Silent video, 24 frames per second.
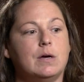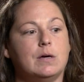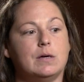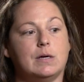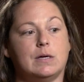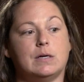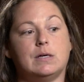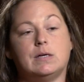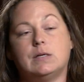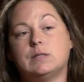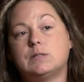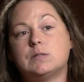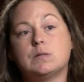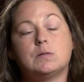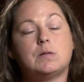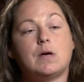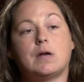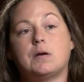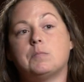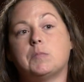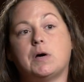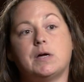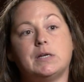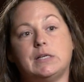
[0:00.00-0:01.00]
it's a lot
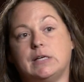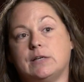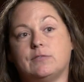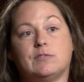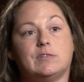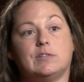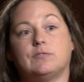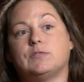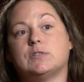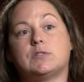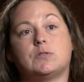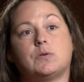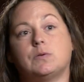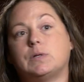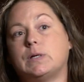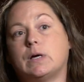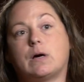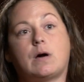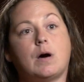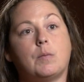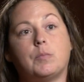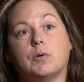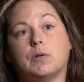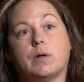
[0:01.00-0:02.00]
of money, even if it's only a
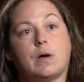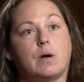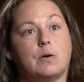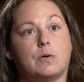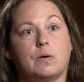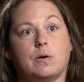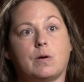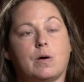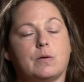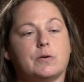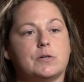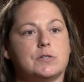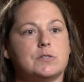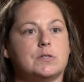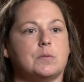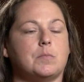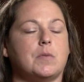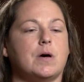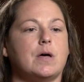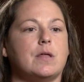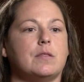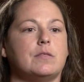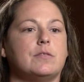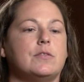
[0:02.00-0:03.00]
couple of $100s a
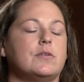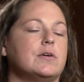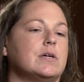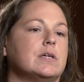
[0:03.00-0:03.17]
month.